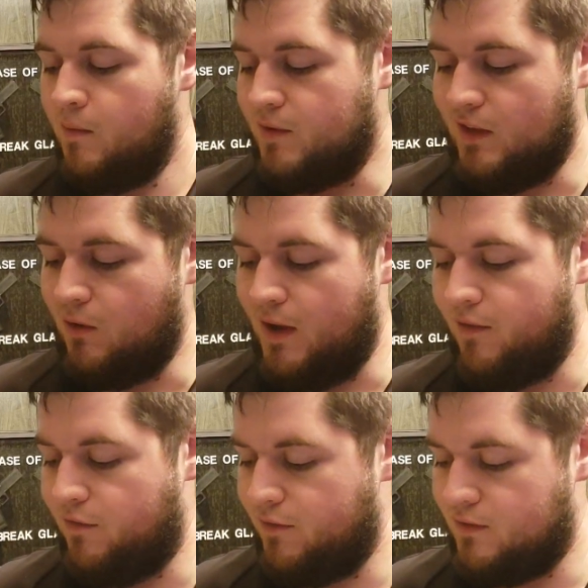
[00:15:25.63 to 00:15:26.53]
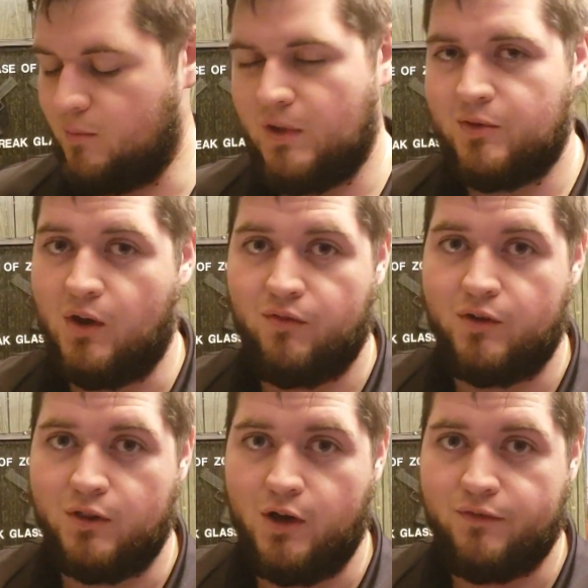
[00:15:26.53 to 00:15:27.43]
because I don't have, sometimes I don't have
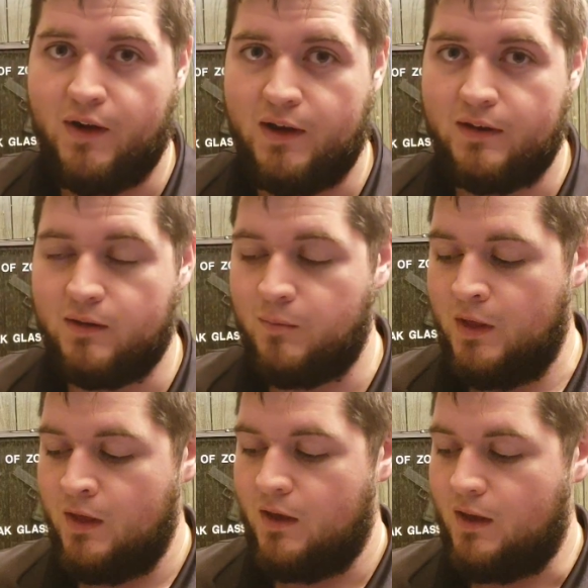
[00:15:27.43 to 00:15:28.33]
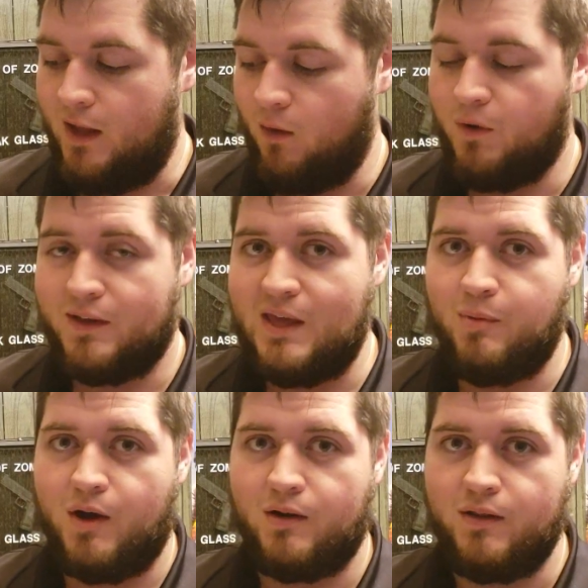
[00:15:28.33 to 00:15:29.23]
good luck finding them. And I want to
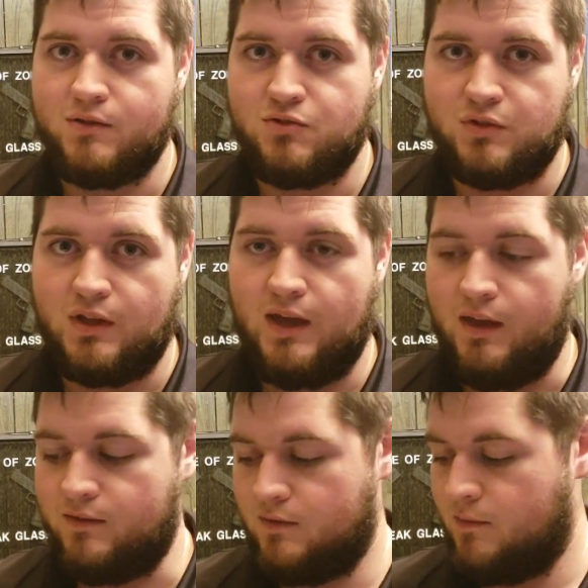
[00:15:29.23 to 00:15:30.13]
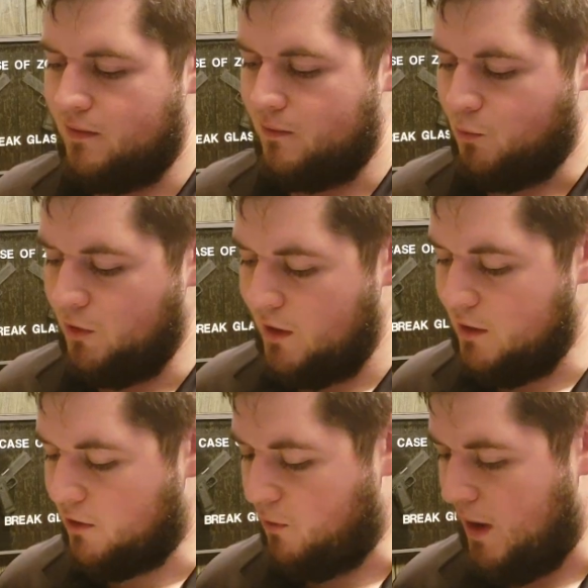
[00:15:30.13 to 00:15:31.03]
keep on to this just in case. Really,
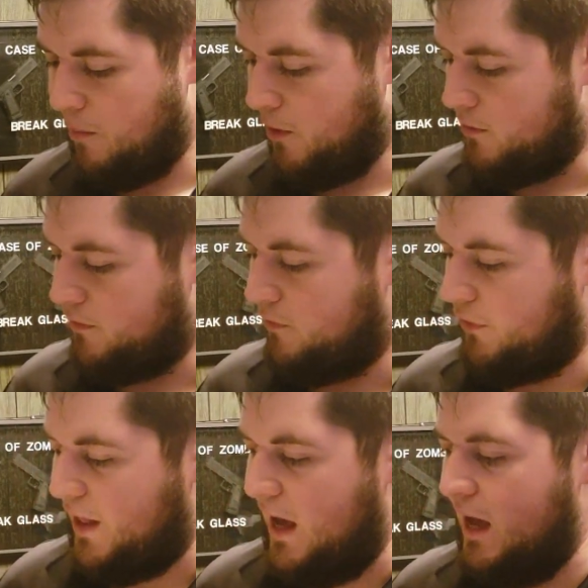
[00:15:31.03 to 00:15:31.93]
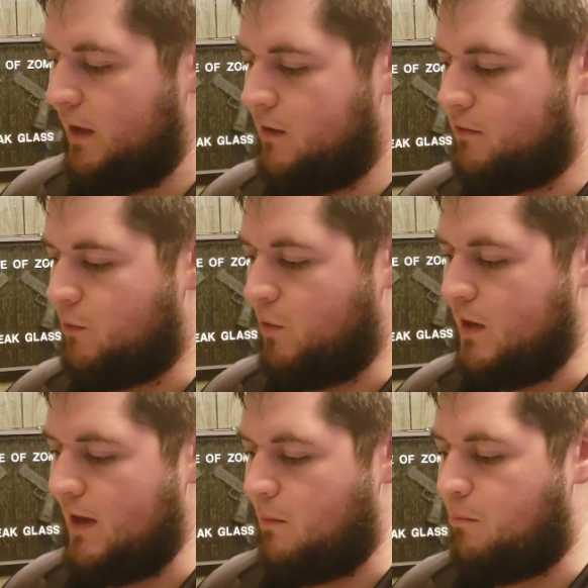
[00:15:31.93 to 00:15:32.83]
your grandpa's flag from when
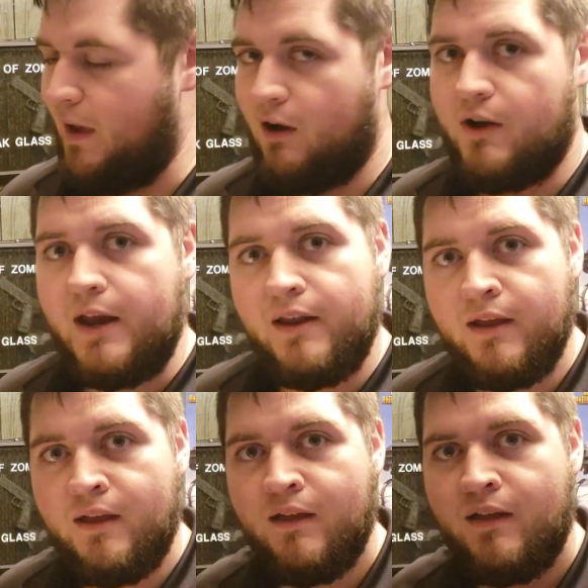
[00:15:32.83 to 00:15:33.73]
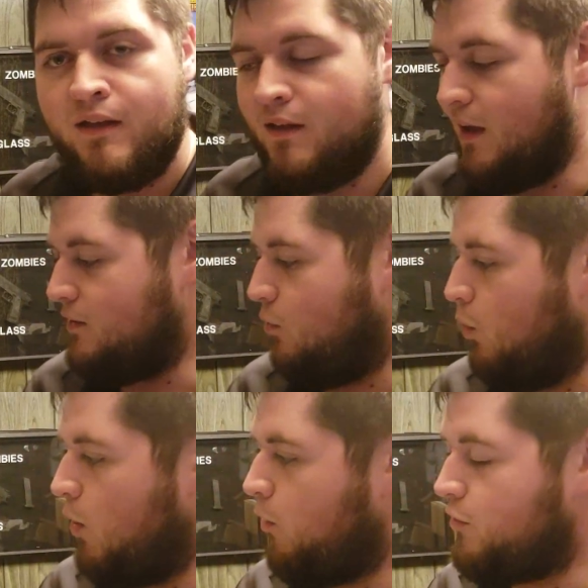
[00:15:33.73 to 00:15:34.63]
he got buried as a
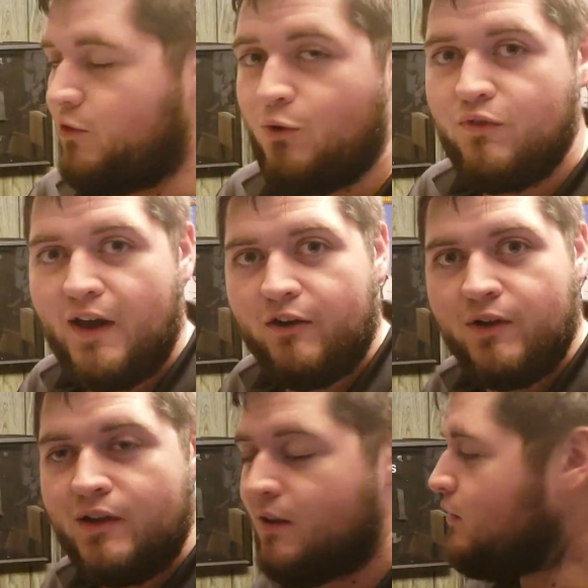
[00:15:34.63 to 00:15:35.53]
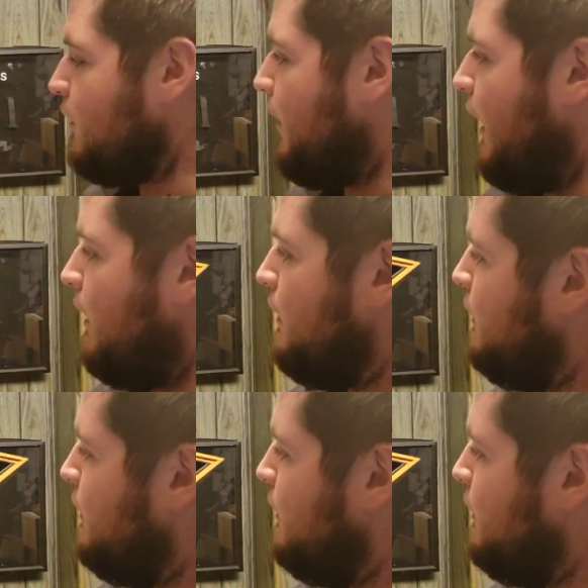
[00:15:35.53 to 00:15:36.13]
World War II veteran? Look at that.